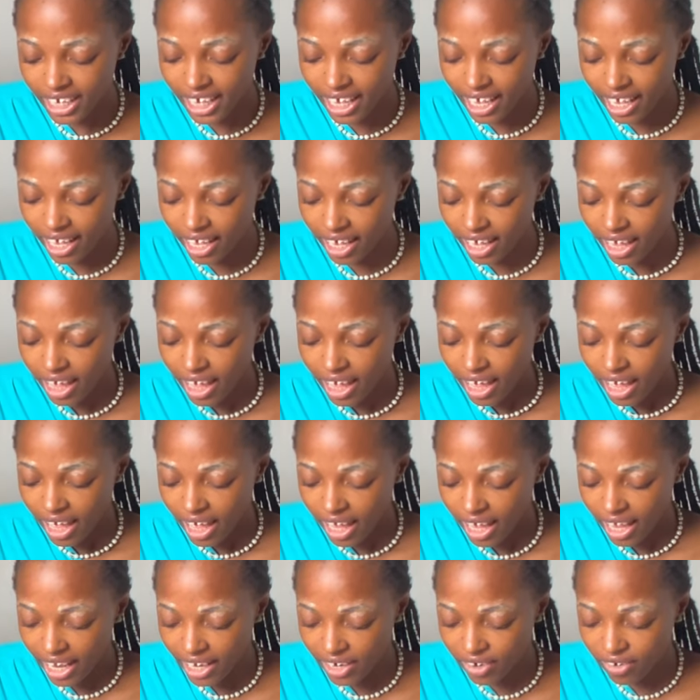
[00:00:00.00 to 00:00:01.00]
Yeah,
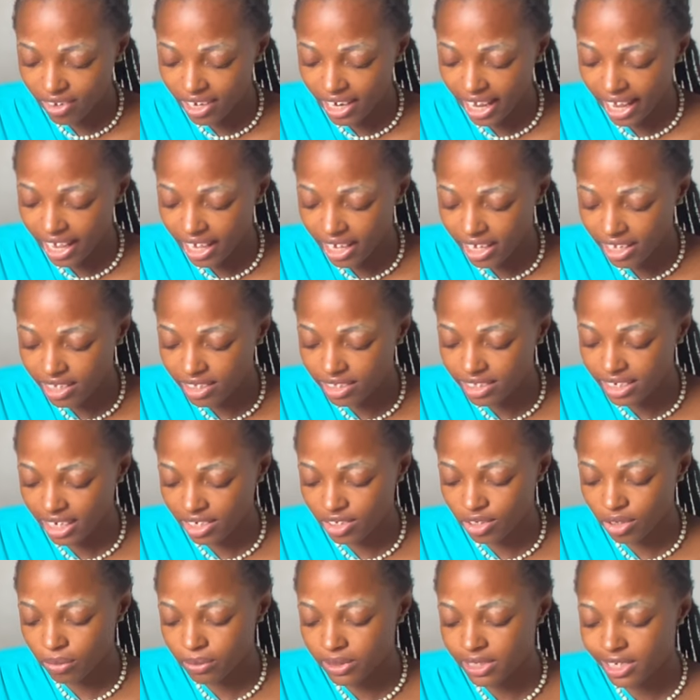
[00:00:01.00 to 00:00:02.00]
I, I know. Like, that. There
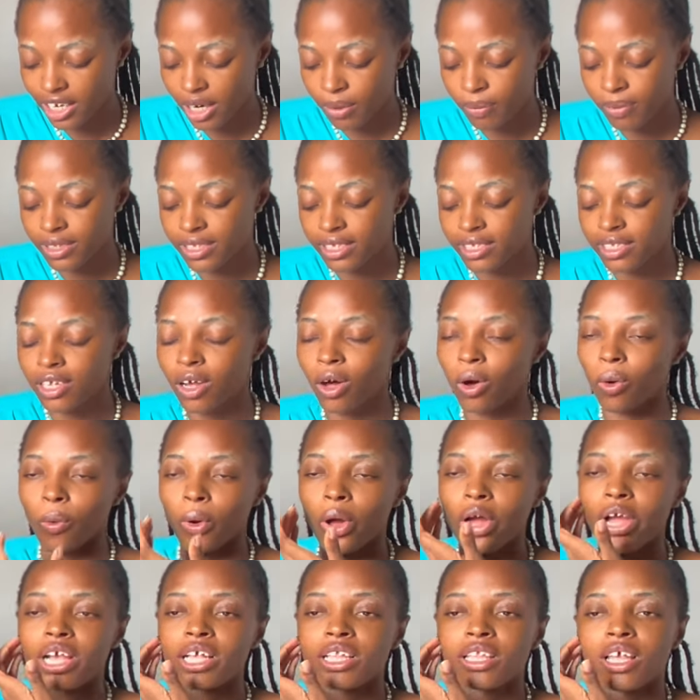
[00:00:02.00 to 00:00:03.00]
are some celebrities that
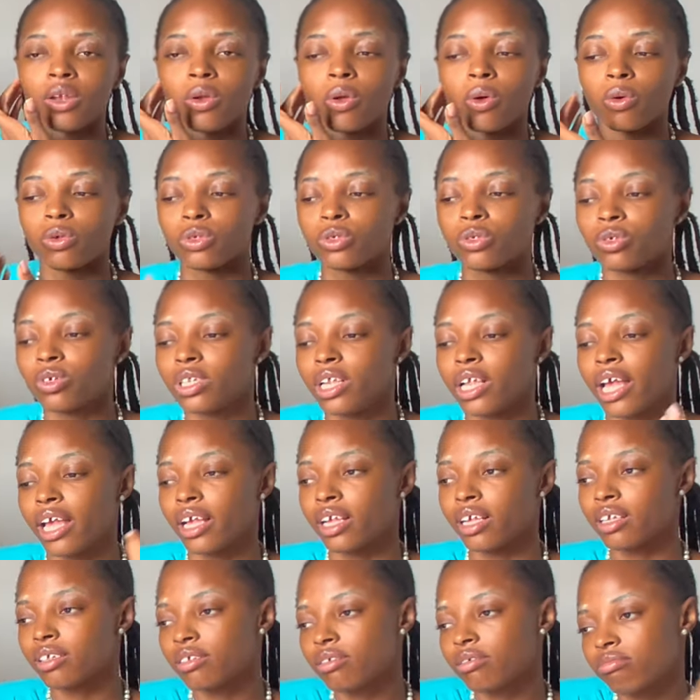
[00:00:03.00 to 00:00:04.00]
wear it, and also
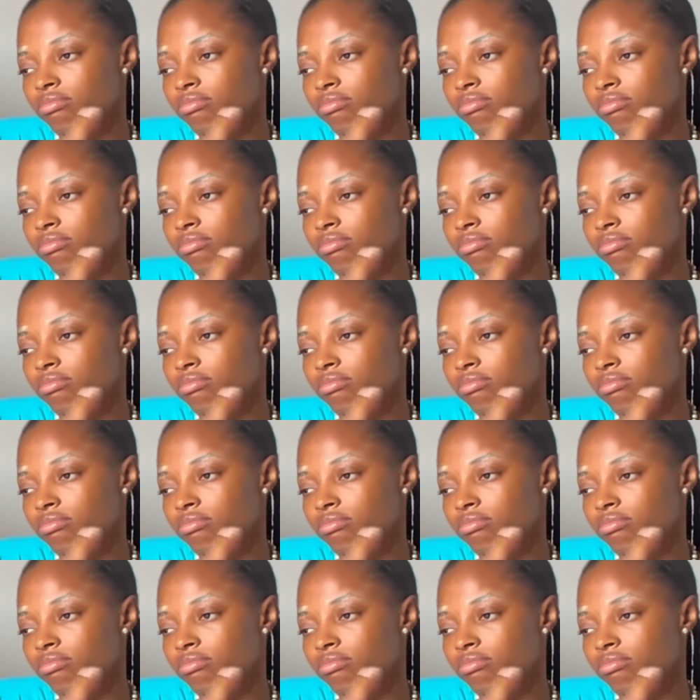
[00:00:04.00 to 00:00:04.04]
like.